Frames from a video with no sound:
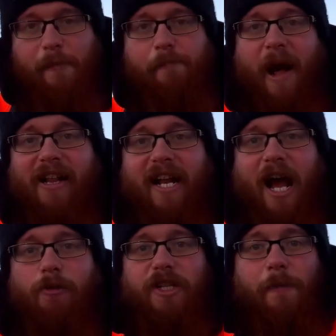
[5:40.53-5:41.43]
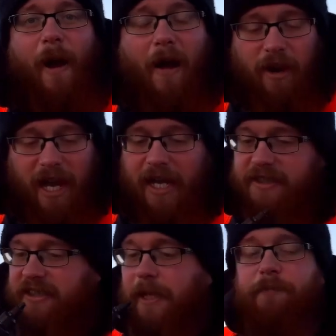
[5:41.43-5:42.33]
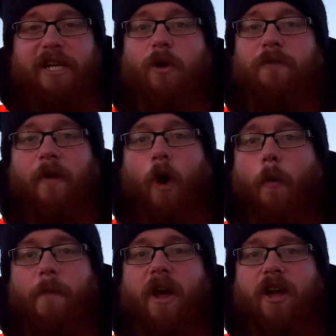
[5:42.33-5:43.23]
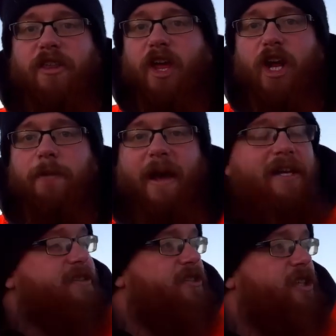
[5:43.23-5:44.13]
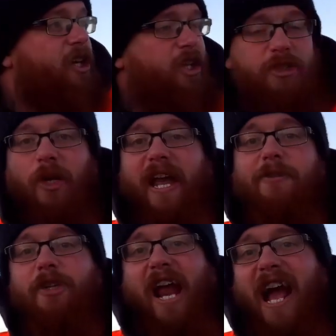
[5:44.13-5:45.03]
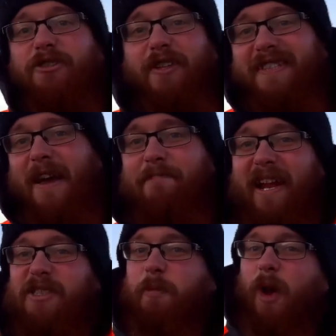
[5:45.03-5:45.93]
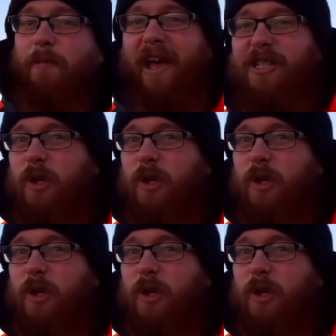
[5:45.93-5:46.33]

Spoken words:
belt it out, and apparently it seeps out for up to 30 minutes. So it gives an extra 10 minutes per bait,